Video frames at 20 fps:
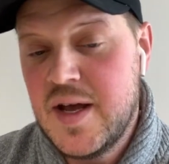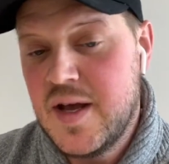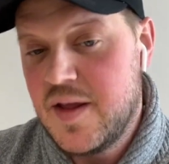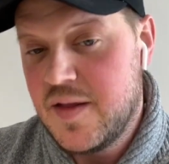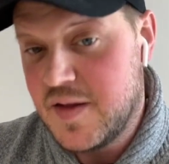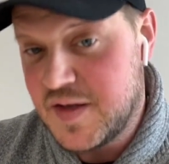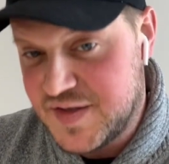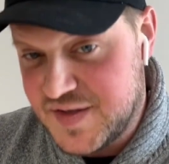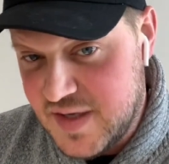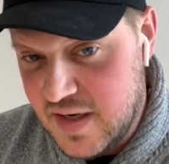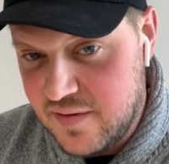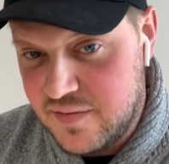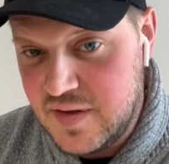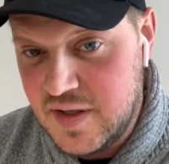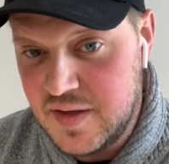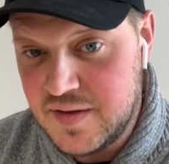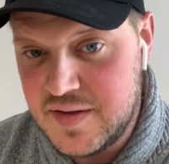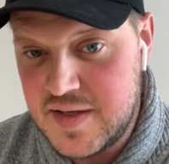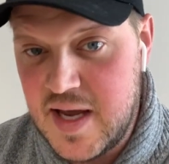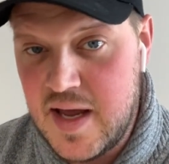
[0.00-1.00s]
the
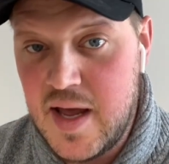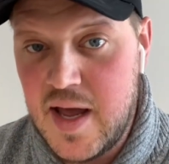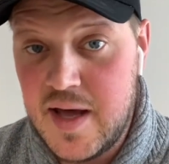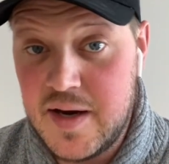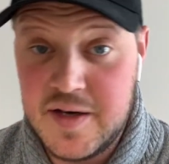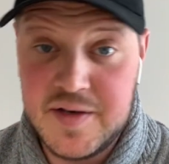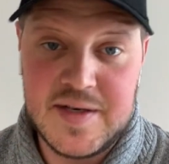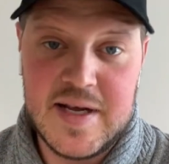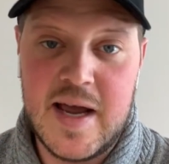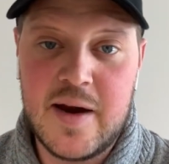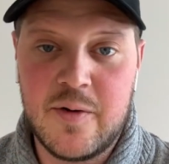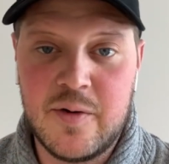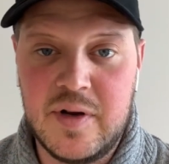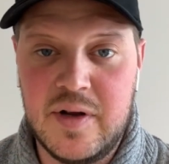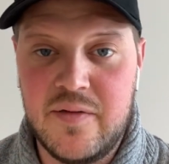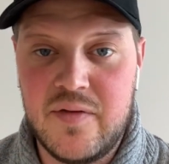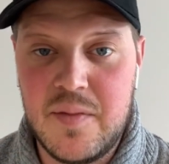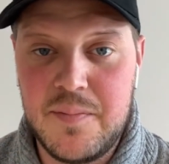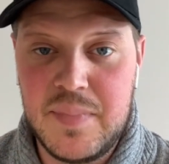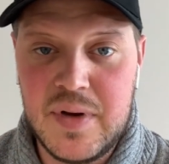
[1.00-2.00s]
safety and integrity
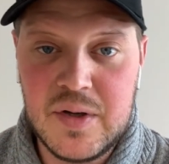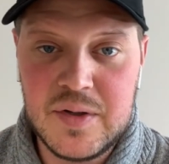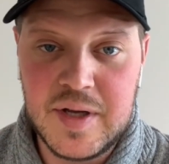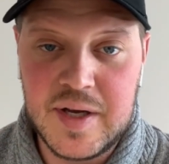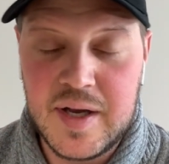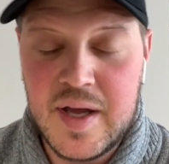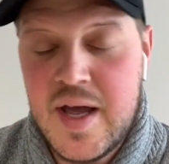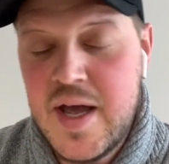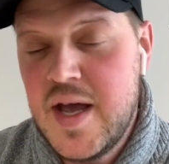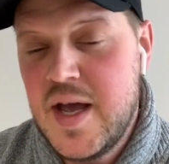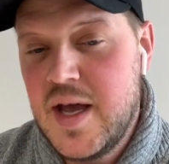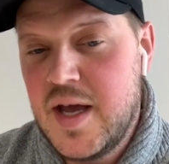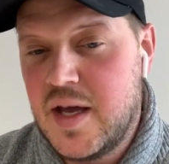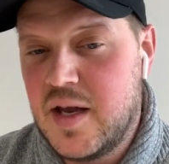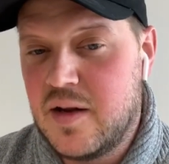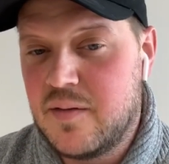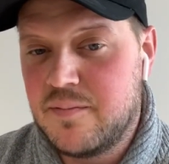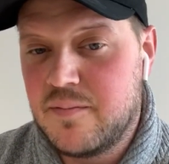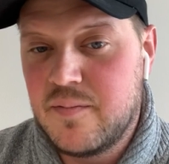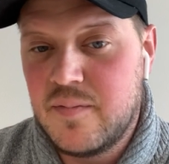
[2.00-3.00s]
of the building.
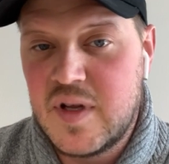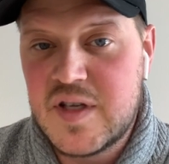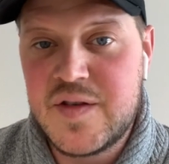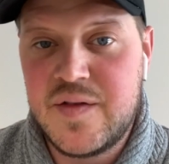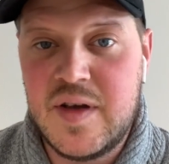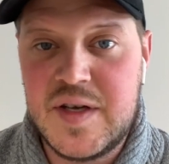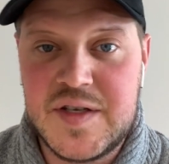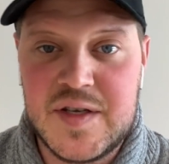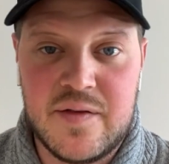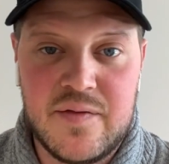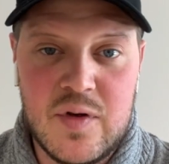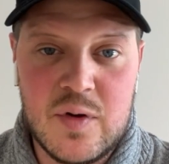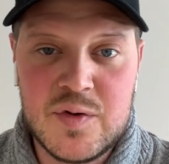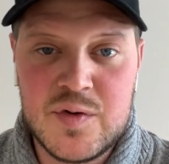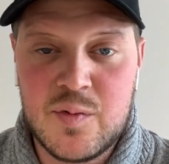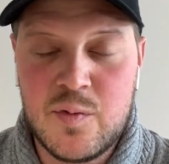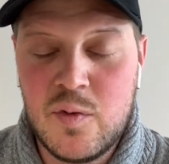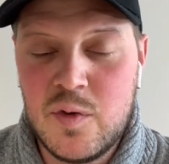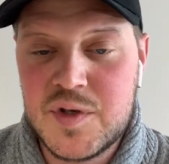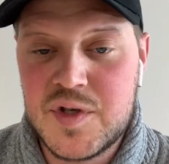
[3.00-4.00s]
And let's face it, if those
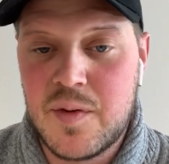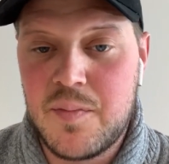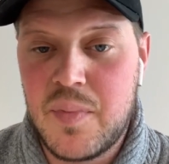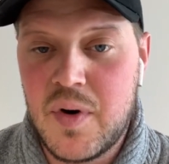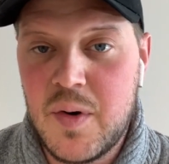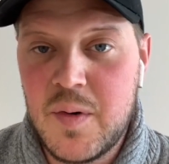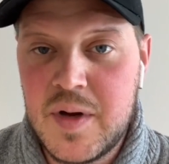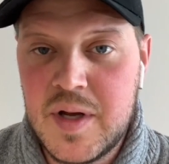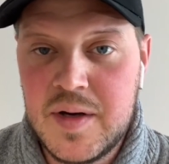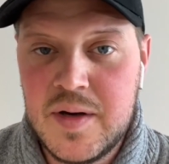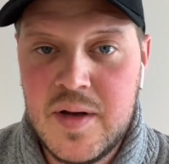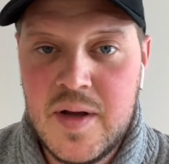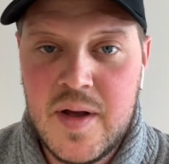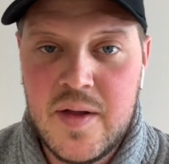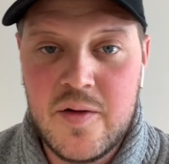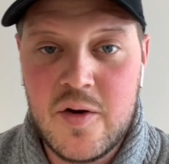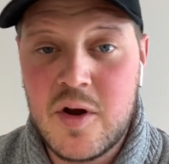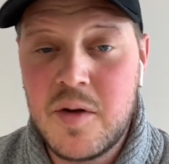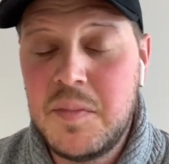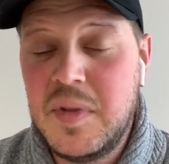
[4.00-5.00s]
rules are broken,
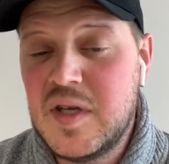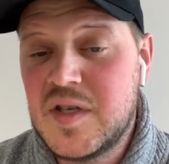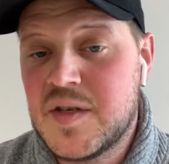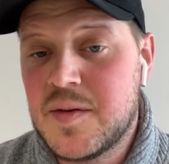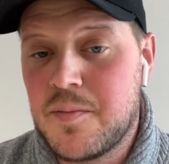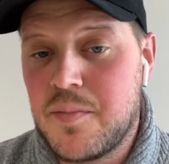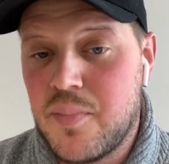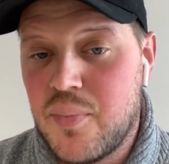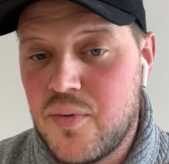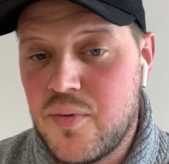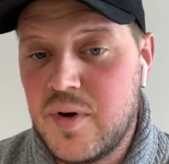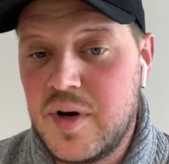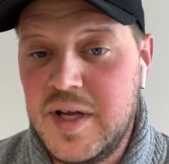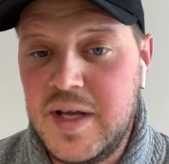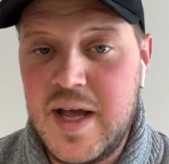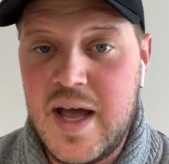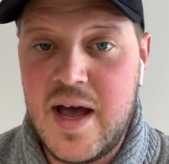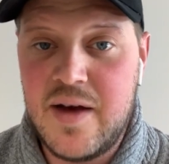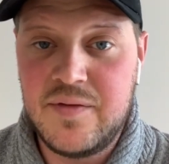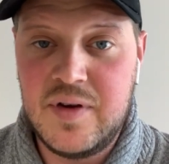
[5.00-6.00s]
there can be some
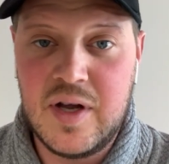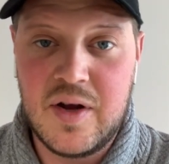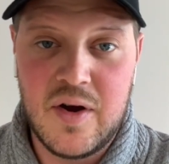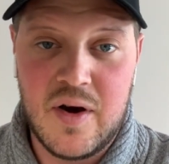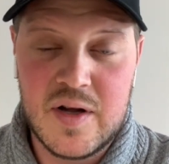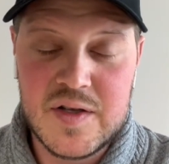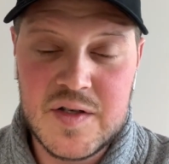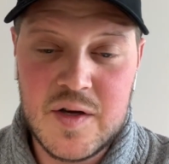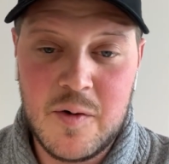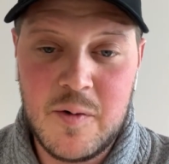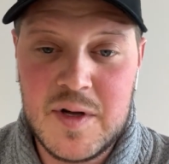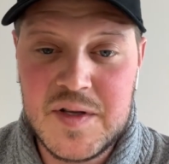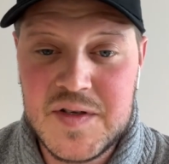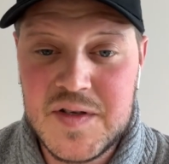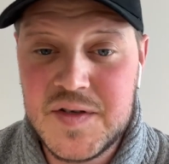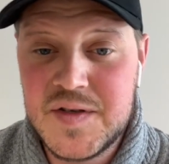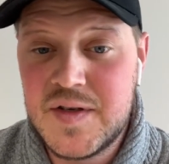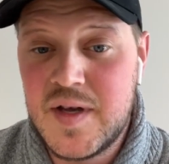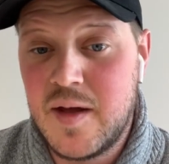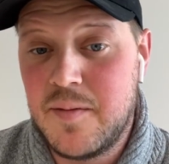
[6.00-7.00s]
pretty hefty
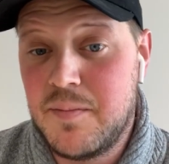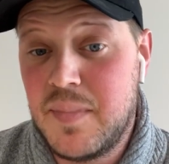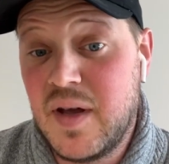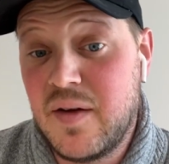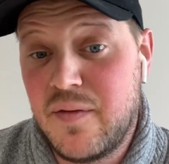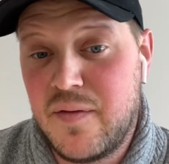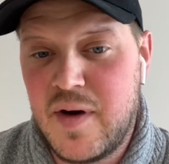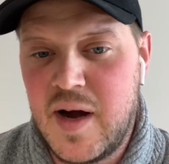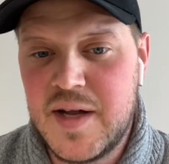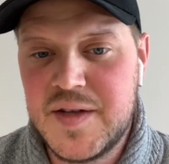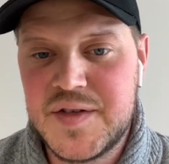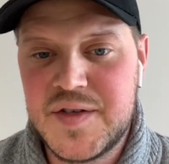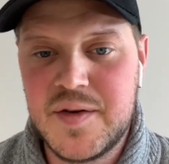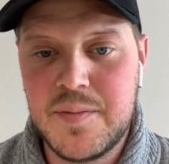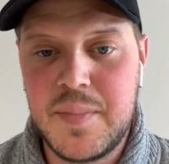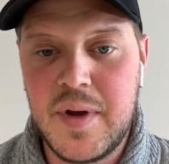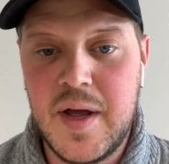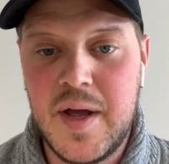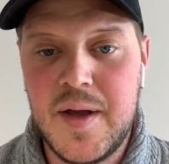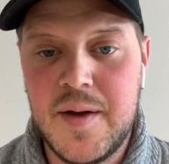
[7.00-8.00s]
consequences and big fines to
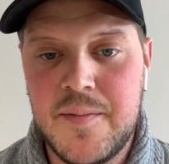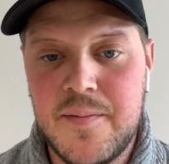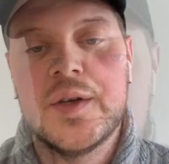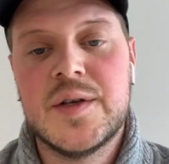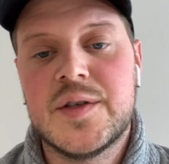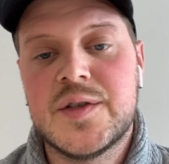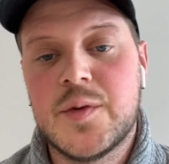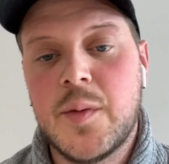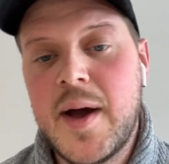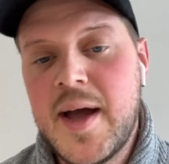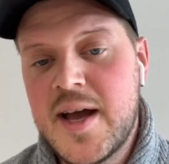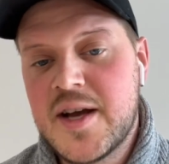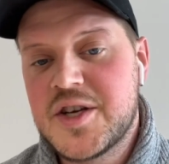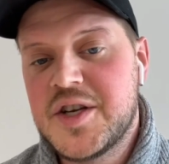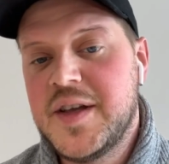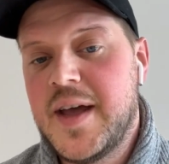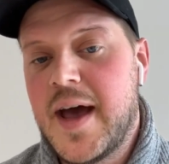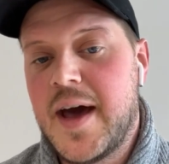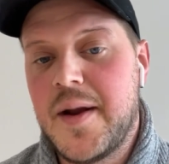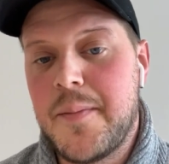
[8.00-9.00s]
pay. So I
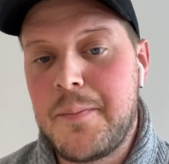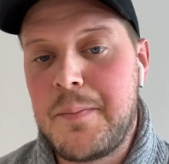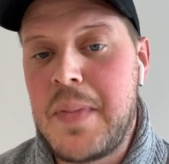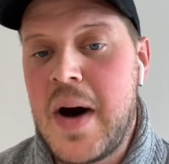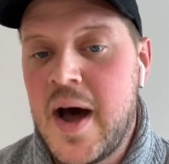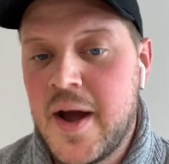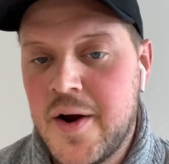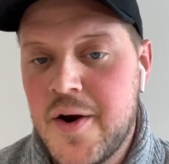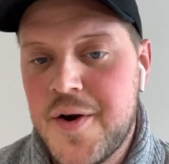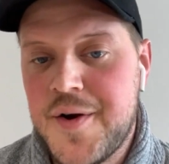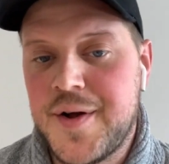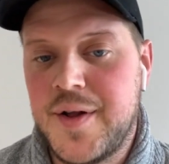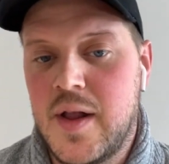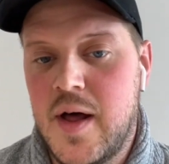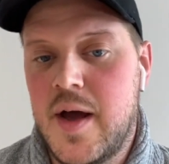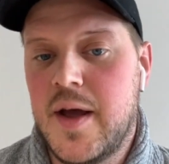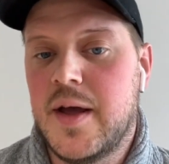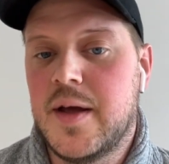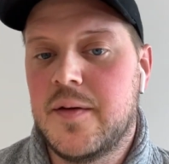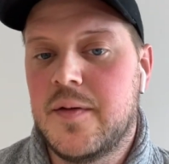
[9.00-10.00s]
actually had a buyer
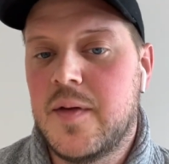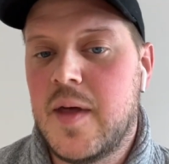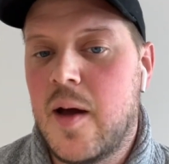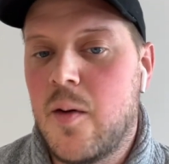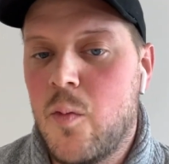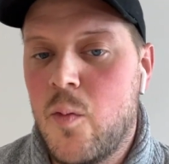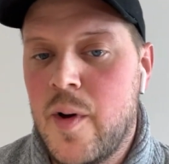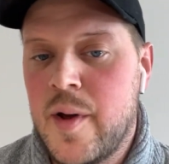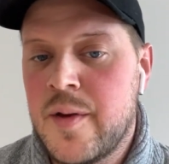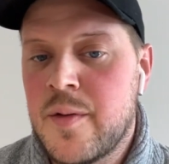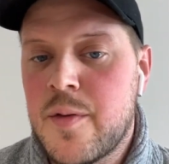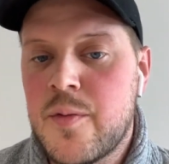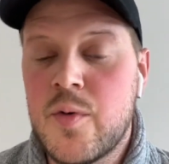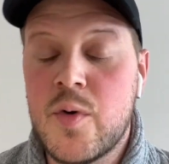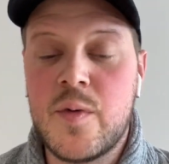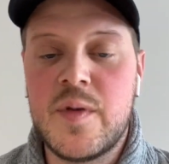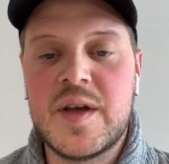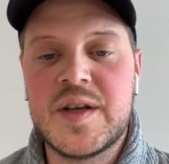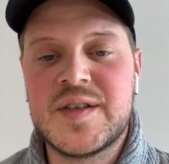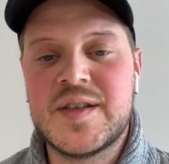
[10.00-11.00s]
client that went
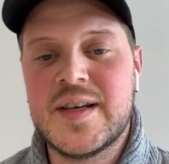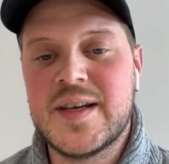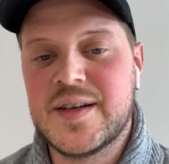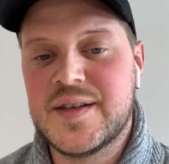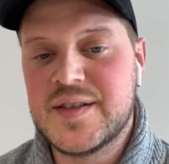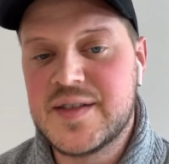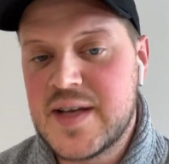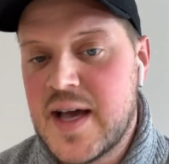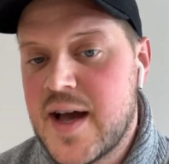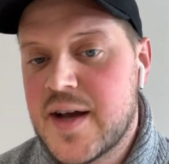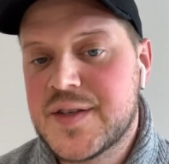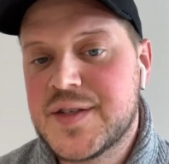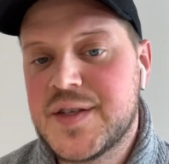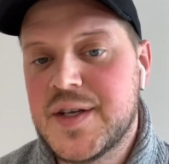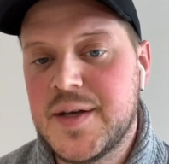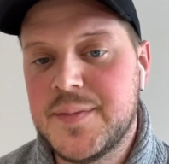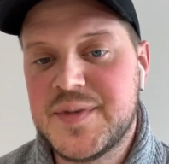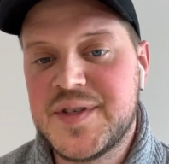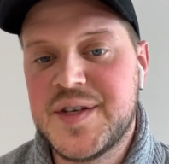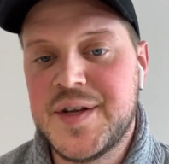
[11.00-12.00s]
through this exact
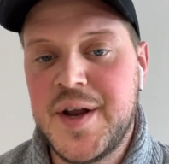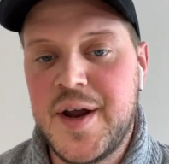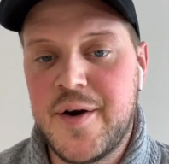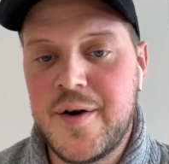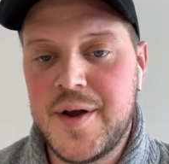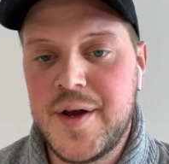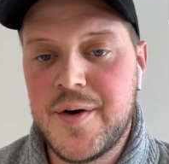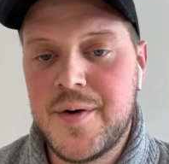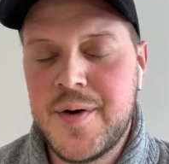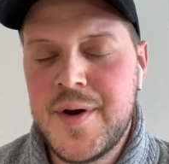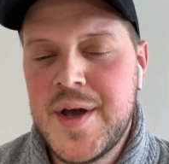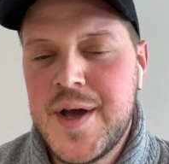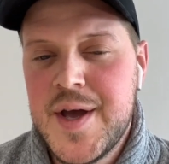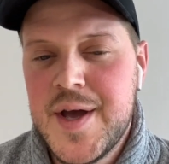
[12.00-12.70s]
same scenario.